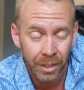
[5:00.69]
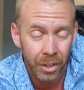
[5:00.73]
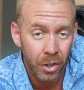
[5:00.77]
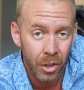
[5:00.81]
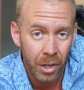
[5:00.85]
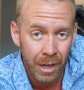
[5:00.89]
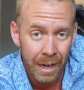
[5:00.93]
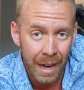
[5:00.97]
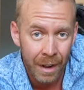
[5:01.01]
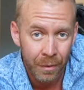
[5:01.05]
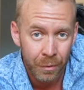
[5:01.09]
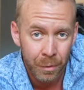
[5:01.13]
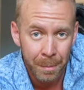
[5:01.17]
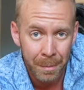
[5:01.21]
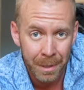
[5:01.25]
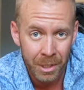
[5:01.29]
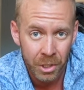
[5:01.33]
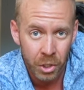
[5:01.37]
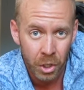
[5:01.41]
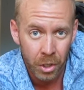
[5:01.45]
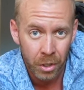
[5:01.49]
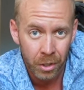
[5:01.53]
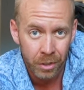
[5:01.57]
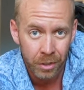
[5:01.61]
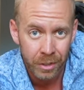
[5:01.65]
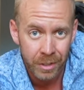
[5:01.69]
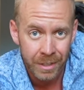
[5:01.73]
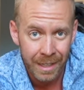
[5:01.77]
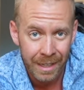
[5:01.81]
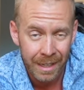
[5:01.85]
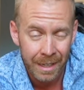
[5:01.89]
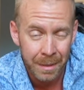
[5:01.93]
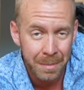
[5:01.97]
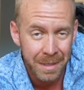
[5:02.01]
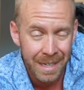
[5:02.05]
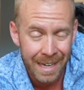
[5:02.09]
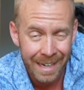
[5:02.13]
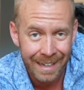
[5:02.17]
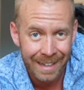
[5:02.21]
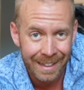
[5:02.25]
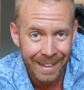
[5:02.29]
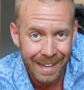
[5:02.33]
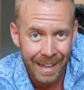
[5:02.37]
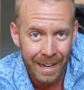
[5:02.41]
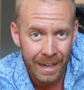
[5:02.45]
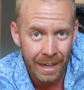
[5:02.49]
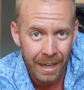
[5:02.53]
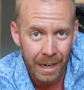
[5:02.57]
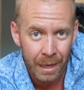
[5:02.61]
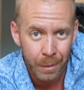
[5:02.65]
you're gonna have a much harder time taking
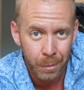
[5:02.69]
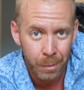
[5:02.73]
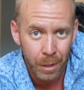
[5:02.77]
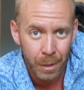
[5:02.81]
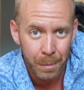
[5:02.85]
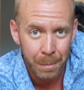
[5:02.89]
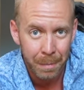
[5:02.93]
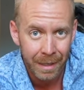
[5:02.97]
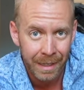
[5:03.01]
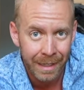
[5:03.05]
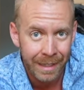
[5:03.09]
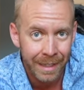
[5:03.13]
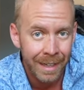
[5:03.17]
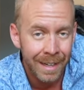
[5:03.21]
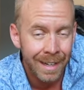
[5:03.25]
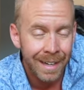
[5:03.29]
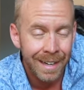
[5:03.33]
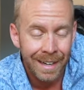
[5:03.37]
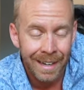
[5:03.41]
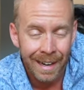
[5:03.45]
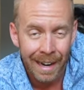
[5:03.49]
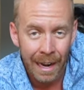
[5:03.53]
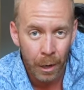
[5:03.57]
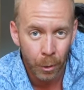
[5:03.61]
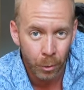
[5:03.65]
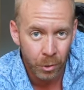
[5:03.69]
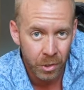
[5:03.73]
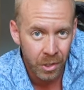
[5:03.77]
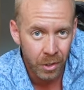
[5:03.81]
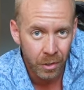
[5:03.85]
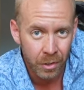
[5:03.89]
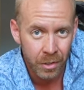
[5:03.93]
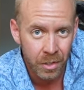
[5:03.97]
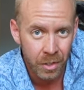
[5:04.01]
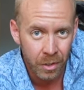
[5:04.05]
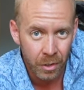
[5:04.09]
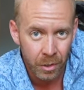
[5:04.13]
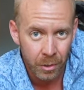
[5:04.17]
that hybrid bike out onto